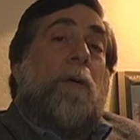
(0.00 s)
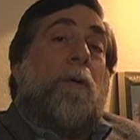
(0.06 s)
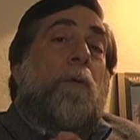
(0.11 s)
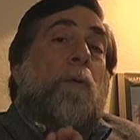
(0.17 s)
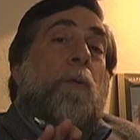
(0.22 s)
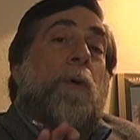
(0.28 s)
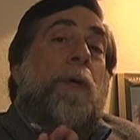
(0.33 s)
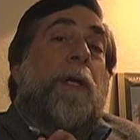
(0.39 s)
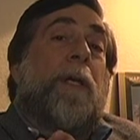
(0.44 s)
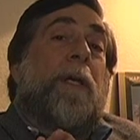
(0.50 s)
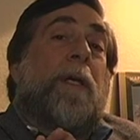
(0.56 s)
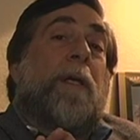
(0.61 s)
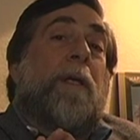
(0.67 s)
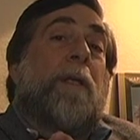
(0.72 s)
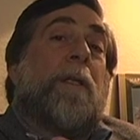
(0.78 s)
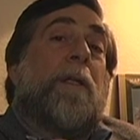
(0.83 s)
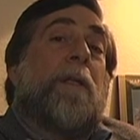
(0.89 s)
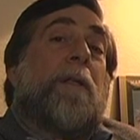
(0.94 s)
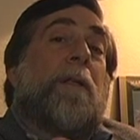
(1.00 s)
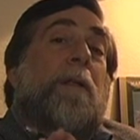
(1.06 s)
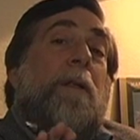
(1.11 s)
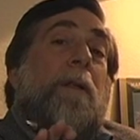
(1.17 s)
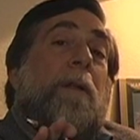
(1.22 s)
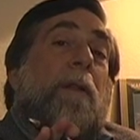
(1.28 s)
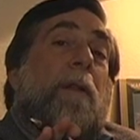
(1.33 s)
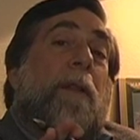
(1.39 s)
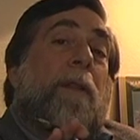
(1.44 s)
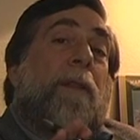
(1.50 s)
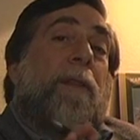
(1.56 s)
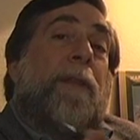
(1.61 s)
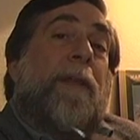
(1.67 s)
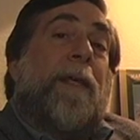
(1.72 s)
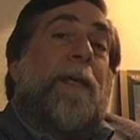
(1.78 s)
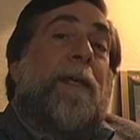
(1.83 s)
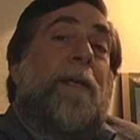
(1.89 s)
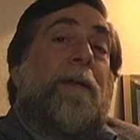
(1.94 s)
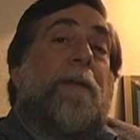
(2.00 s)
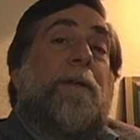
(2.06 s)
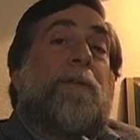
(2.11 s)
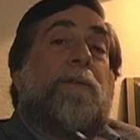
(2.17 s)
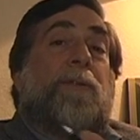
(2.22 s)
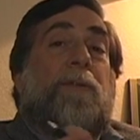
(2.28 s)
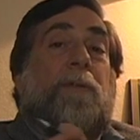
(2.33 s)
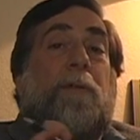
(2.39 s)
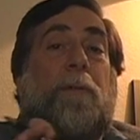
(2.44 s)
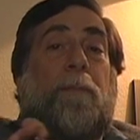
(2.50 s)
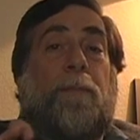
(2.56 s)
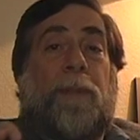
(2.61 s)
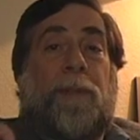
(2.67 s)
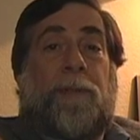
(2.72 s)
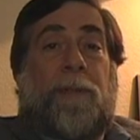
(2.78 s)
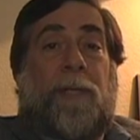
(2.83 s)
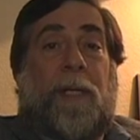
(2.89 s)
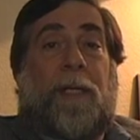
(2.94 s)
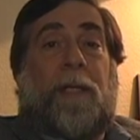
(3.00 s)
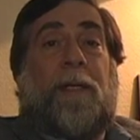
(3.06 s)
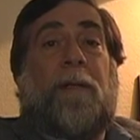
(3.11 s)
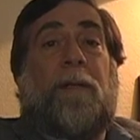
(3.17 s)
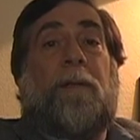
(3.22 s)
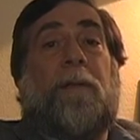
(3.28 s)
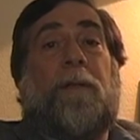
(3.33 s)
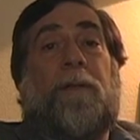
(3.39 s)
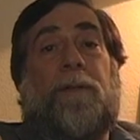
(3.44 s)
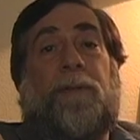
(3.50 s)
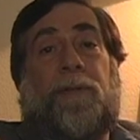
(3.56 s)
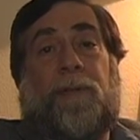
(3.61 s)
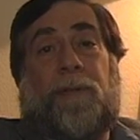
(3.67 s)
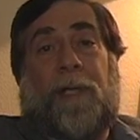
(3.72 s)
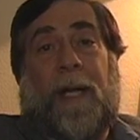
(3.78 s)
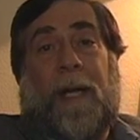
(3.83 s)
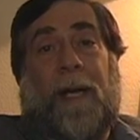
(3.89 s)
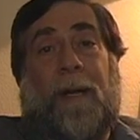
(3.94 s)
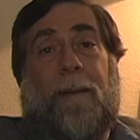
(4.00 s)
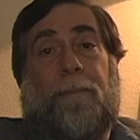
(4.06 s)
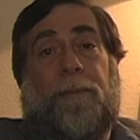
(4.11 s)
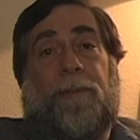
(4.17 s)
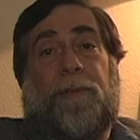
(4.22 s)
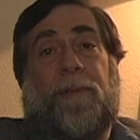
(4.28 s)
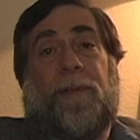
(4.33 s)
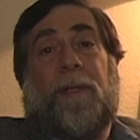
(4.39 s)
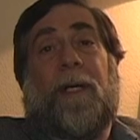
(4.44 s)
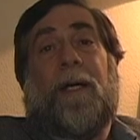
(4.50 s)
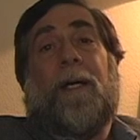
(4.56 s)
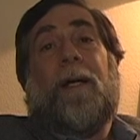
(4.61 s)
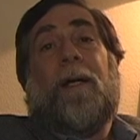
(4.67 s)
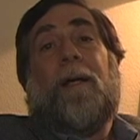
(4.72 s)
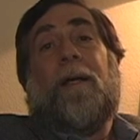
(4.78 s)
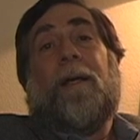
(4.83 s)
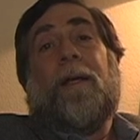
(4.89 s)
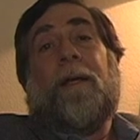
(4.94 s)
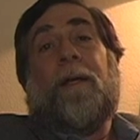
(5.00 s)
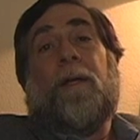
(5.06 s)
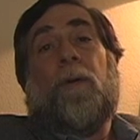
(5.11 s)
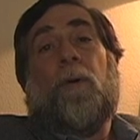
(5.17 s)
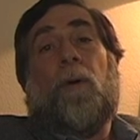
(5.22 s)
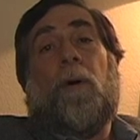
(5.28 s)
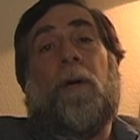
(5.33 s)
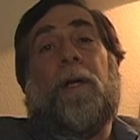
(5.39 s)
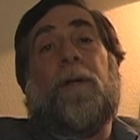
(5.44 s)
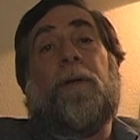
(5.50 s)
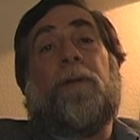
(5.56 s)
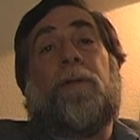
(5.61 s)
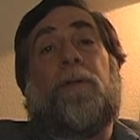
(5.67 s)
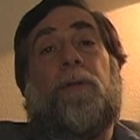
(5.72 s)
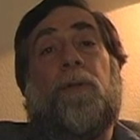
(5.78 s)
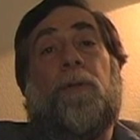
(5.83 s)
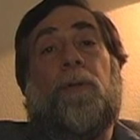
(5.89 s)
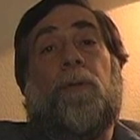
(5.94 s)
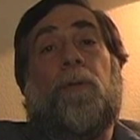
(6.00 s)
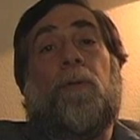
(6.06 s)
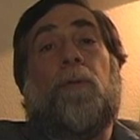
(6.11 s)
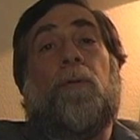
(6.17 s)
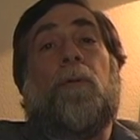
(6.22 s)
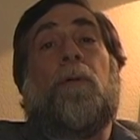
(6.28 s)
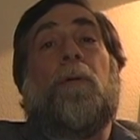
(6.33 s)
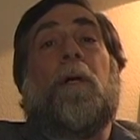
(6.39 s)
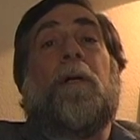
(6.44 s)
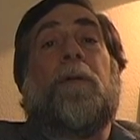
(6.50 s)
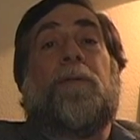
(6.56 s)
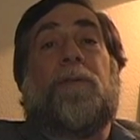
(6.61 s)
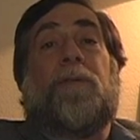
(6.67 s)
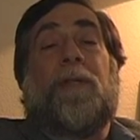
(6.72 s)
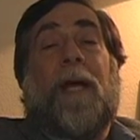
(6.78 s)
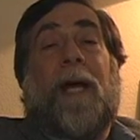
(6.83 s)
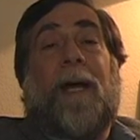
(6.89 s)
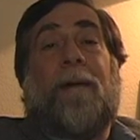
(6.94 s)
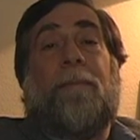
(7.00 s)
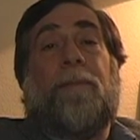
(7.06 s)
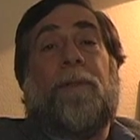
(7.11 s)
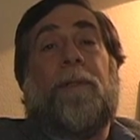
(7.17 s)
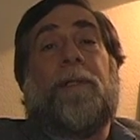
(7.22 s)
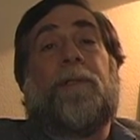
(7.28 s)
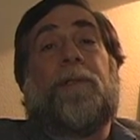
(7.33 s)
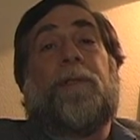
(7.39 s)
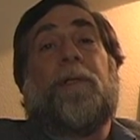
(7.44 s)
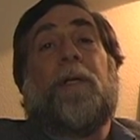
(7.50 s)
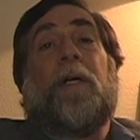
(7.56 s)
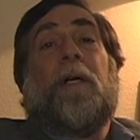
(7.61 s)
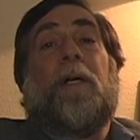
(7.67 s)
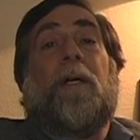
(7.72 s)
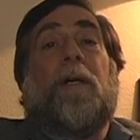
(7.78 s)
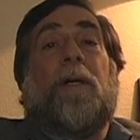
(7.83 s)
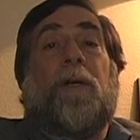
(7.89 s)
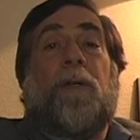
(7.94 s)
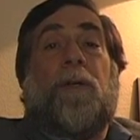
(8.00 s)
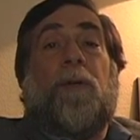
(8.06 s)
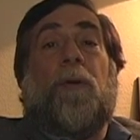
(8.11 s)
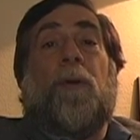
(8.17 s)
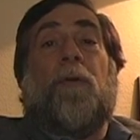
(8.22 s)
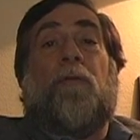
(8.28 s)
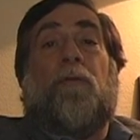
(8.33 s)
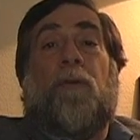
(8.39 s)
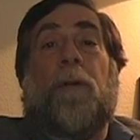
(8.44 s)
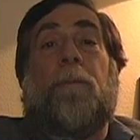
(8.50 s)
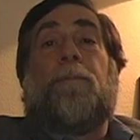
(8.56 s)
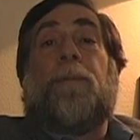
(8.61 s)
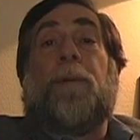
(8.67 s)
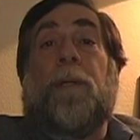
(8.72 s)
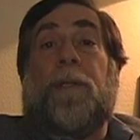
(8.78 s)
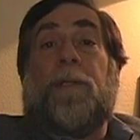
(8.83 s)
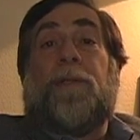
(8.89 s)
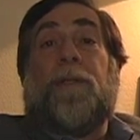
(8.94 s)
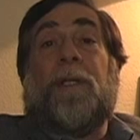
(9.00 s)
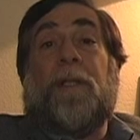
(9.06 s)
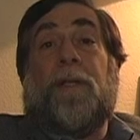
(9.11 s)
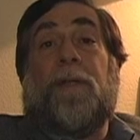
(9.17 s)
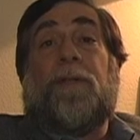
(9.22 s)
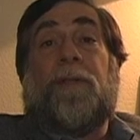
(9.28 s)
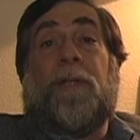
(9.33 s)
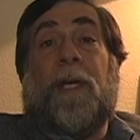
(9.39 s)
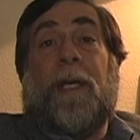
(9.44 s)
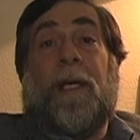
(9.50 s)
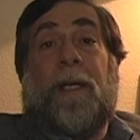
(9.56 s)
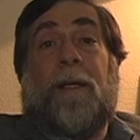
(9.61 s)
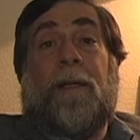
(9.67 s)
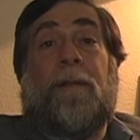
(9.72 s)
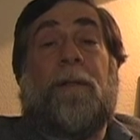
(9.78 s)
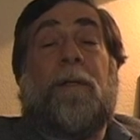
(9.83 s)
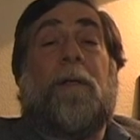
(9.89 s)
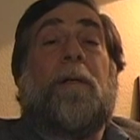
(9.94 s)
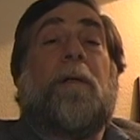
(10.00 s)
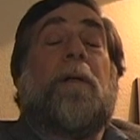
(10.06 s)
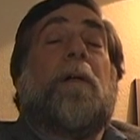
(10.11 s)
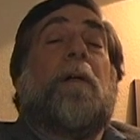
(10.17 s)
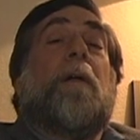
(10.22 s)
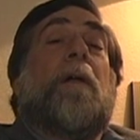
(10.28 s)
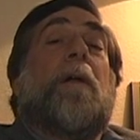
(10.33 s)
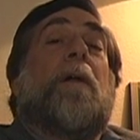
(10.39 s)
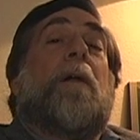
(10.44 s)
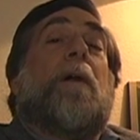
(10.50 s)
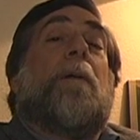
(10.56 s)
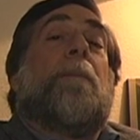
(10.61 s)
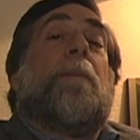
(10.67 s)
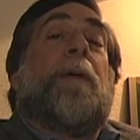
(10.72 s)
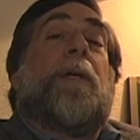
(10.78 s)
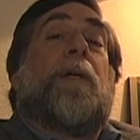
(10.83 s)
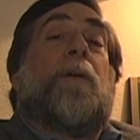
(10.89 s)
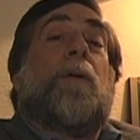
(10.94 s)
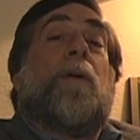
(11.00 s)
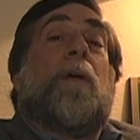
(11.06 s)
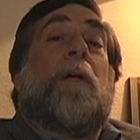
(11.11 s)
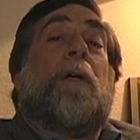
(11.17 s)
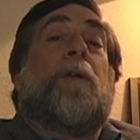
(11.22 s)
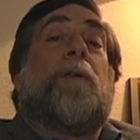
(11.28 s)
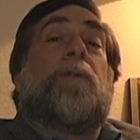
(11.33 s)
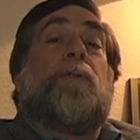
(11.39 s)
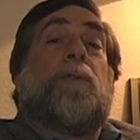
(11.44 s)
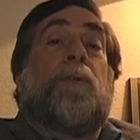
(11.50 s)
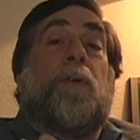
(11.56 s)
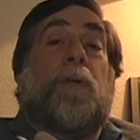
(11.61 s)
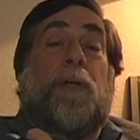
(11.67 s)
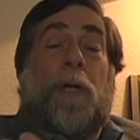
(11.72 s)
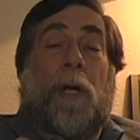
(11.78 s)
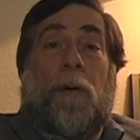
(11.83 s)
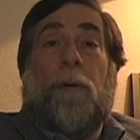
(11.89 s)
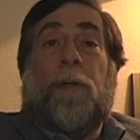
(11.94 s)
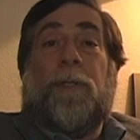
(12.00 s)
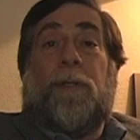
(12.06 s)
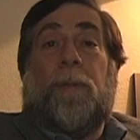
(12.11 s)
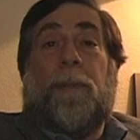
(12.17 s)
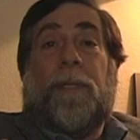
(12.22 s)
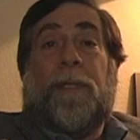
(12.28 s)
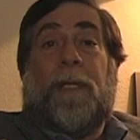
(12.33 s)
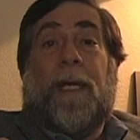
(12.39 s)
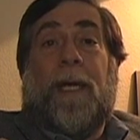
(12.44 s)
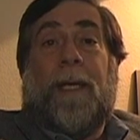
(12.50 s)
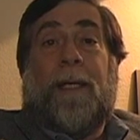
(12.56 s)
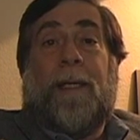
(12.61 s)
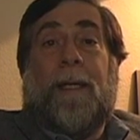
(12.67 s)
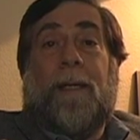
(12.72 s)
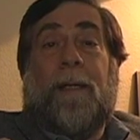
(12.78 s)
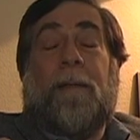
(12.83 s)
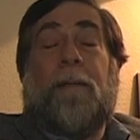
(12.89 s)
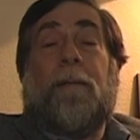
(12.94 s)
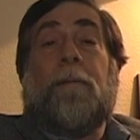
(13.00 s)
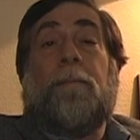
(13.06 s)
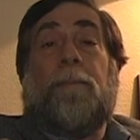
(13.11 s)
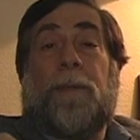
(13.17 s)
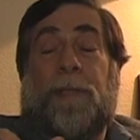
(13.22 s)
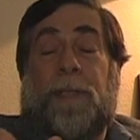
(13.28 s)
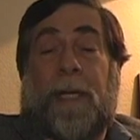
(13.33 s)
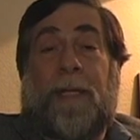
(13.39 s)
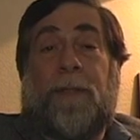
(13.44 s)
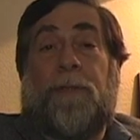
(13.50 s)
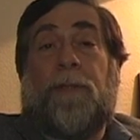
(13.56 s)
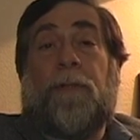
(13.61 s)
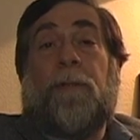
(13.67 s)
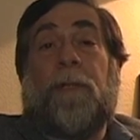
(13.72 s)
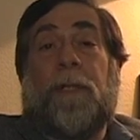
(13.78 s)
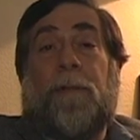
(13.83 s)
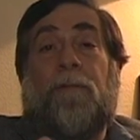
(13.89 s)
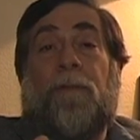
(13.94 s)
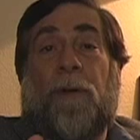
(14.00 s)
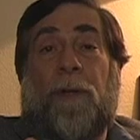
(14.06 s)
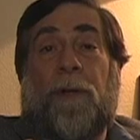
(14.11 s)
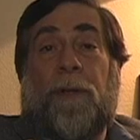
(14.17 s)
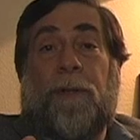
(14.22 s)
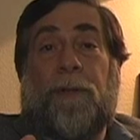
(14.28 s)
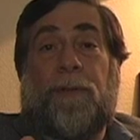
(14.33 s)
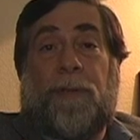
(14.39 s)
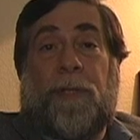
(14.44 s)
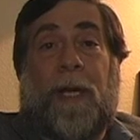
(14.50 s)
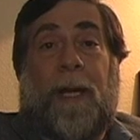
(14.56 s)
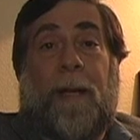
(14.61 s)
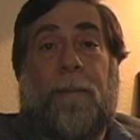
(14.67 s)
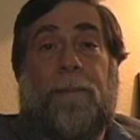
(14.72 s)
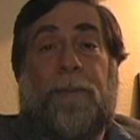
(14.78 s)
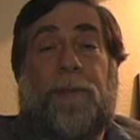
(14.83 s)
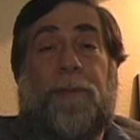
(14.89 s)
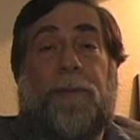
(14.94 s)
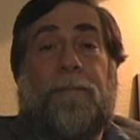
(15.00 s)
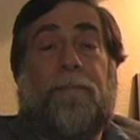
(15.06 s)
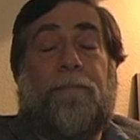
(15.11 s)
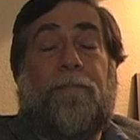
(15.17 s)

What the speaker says: with these particular steps in order to establish your footprints in the sand, because you're going to be taking potentially further steps.